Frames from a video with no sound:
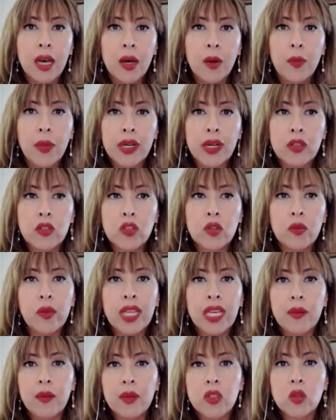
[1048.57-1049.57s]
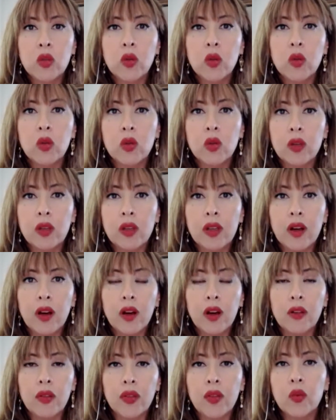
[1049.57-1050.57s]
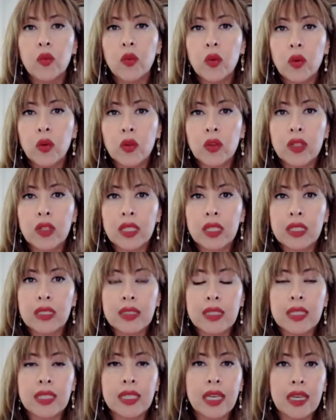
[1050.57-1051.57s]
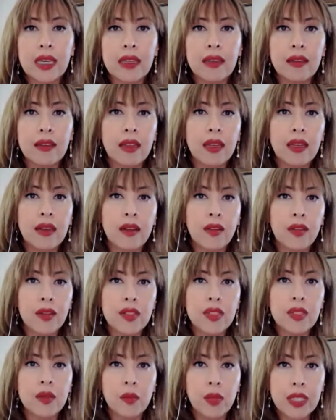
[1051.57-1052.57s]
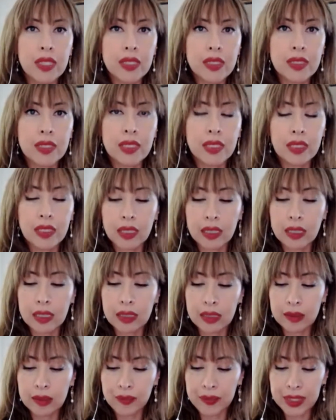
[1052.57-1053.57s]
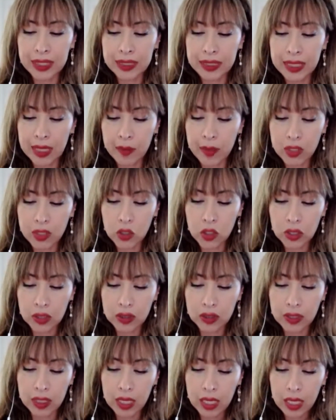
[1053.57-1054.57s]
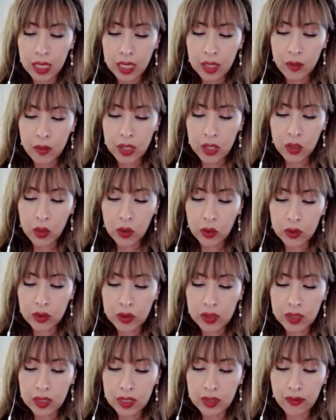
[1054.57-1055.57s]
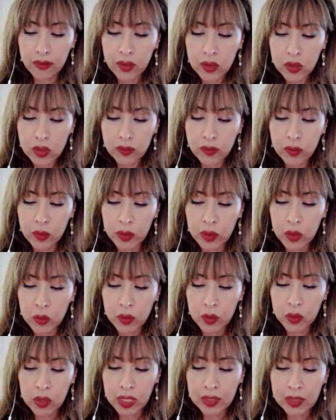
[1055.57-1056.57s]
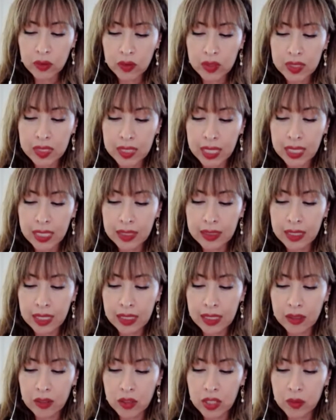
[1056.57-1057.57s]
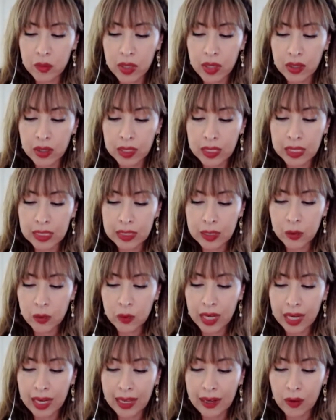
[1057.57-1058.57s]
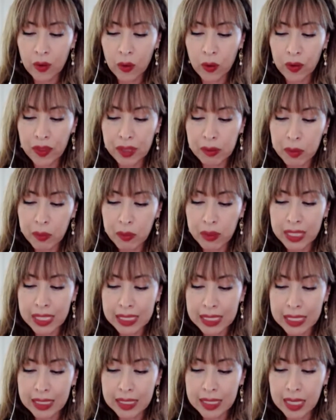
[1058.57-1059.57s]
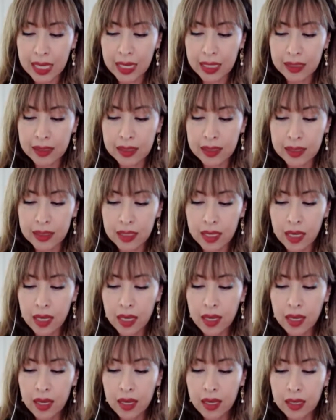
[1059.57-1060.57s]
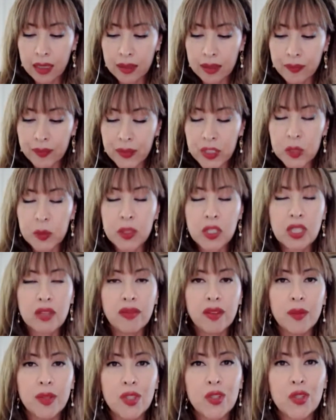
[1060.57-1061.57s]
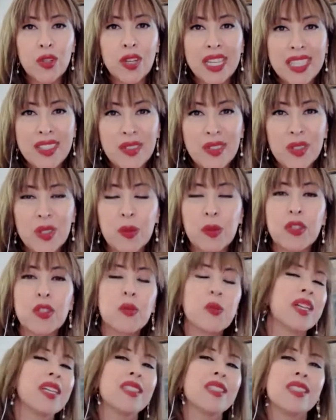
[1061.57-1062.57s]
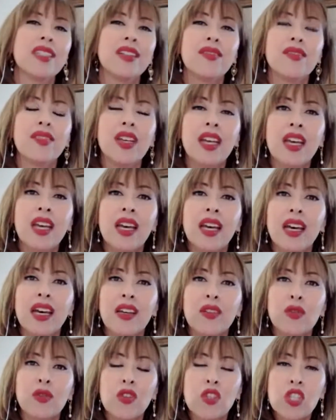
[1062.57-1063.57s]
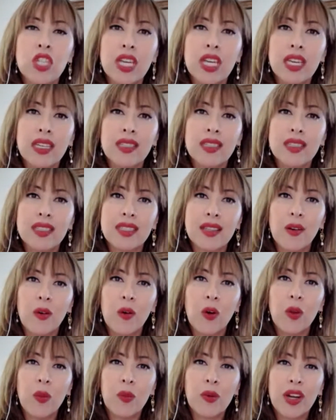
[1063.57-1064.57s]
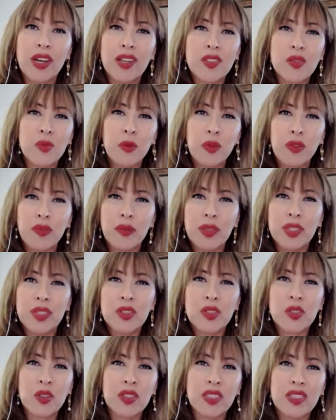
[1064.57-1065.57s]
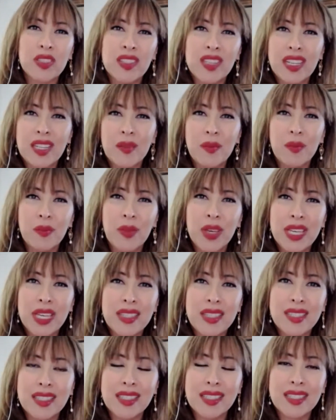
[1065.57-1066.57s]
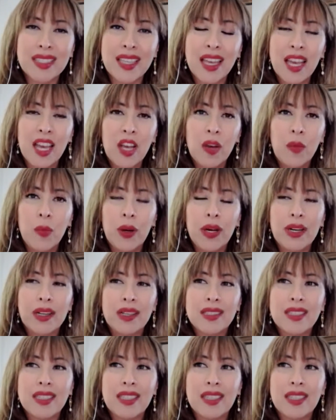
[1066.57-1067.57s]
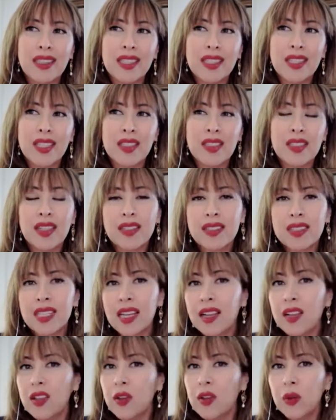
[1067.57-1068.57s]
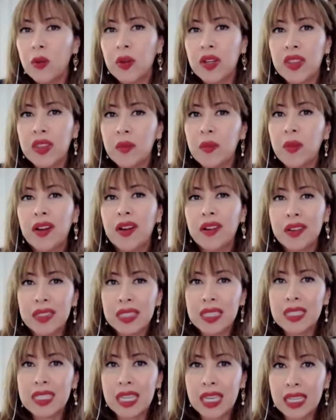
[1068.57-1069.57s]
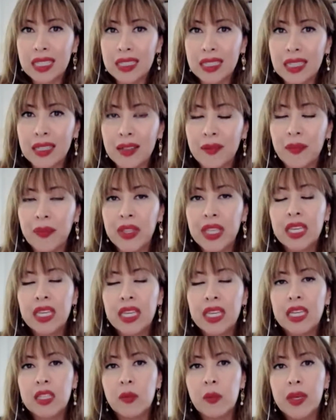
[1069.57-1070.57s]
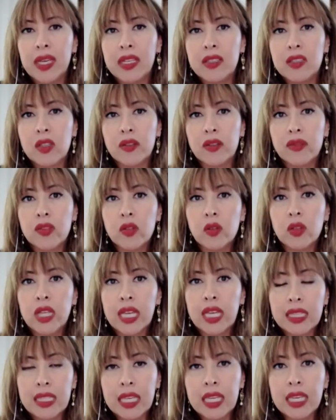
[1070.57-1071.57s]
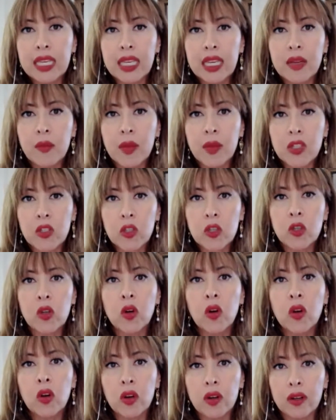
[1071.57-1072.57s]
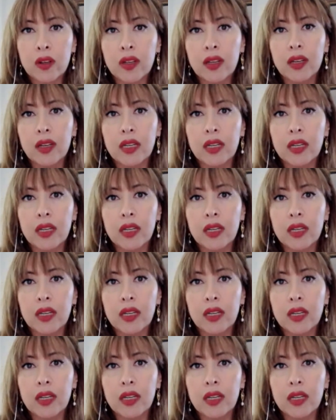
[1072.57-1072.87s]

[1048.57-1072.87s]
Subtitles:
But to blame it all on the war is, again, another simplistic dimension, because, first of all, when you want to understand energy markets, while I know that people get excited, especially from a trader's perspective, to chase oil price movements on a daily basis, but this does not tell you where the market is heading. It pays off to take a much longer